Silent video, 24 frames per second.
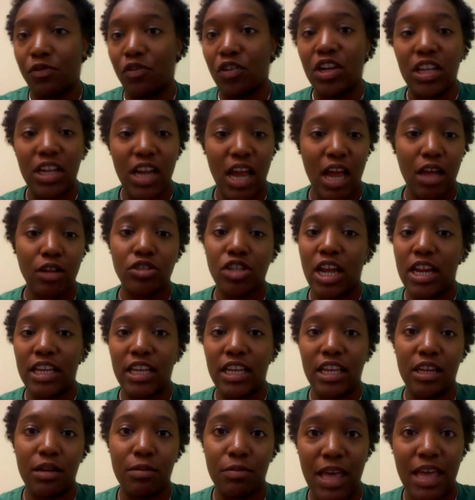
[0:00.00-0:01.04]
freaking out trying
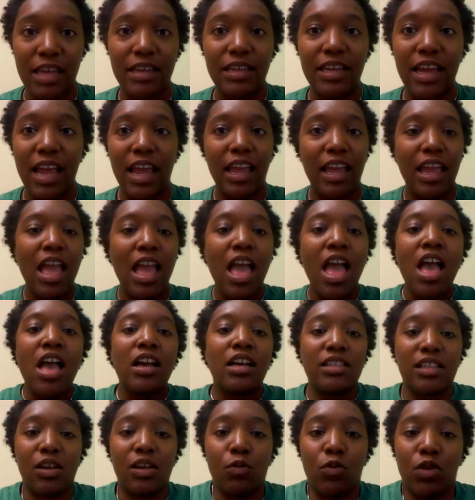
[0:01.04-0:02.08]
to get them that day,
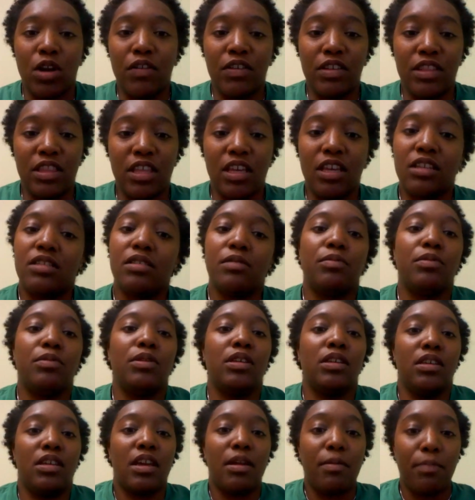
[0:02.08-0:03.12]
because I want everything to
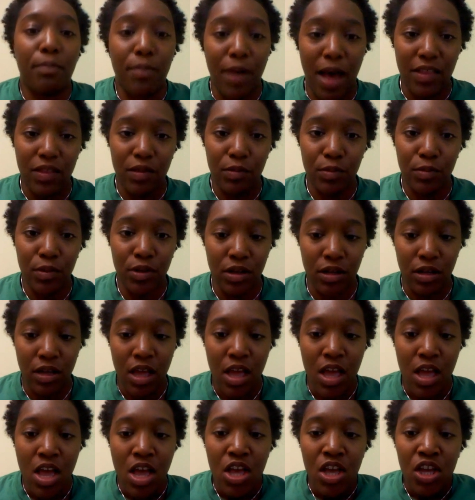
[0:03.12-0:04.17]
be by the book.
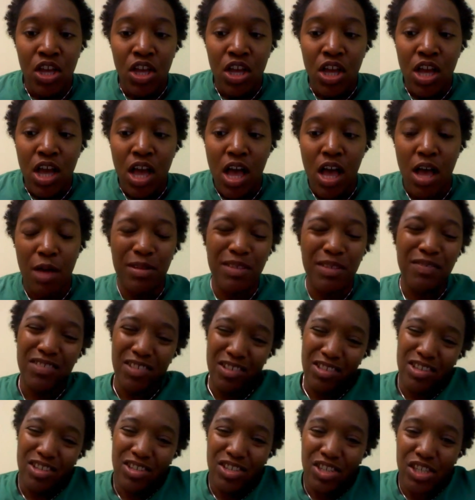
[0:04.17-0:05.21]
Even
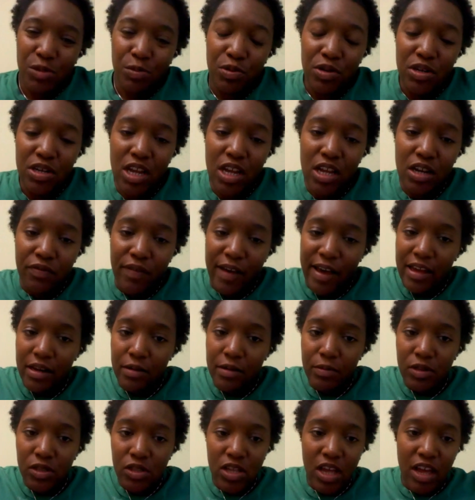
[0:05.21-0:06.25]
though they're just prenatal
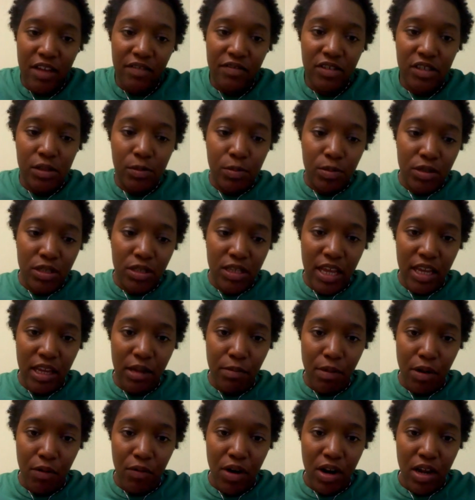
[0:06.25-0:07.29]
vitamins, so I've just been
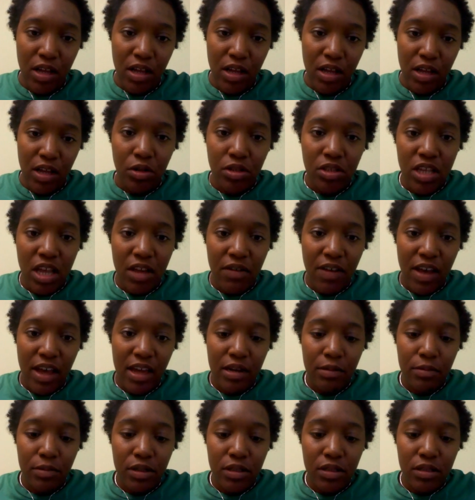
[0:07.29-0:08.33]
taking my regular
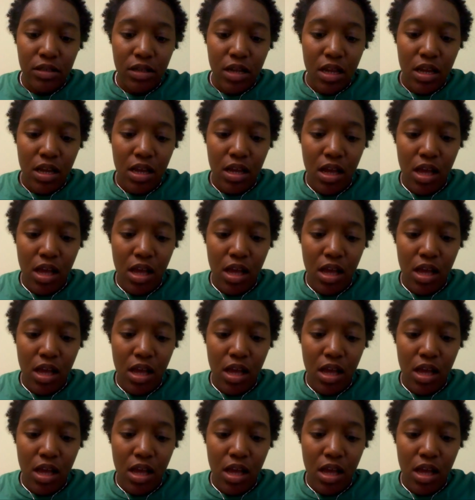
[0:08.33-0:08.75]
multivitamin